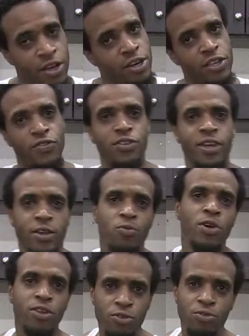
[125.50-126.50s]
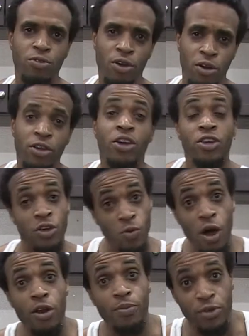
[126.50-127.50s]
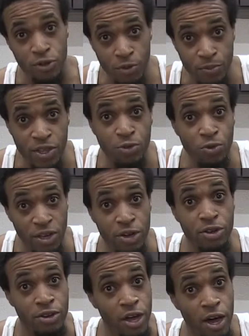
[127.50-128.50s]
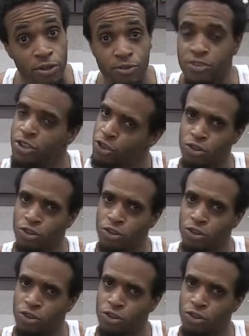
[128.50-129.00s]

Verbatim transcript: Because if you let it run too long, your water bill's gonna be $300.